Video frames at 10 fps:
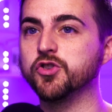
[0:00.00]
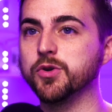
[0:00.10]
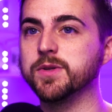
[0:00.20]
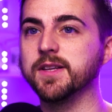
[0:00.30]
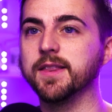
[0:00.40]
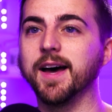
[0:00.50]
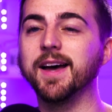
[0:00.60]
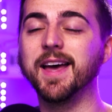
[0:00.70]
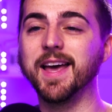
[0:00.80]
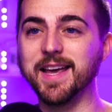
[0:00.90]
shooting that
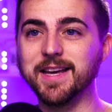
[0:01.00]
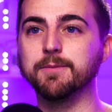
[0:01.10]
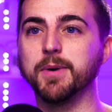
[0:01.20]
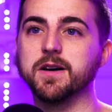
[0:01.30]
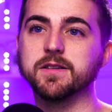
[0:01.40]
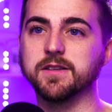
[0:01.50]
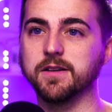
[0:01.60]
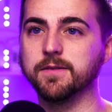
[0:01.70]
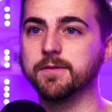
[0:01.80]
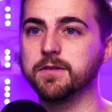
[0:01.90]
in
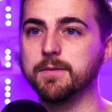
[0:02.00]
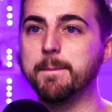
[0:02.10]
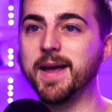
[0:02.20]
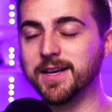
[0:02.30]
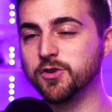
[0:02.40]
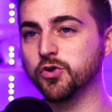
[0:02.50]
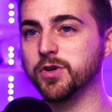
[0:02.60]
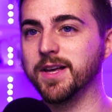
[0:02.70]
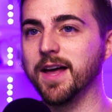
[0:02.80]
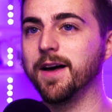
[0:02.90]
person making sure
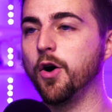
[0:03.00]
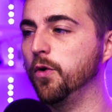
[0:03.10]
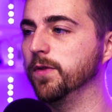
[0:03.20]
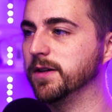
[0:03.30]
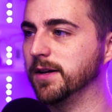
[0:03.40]
you get that on the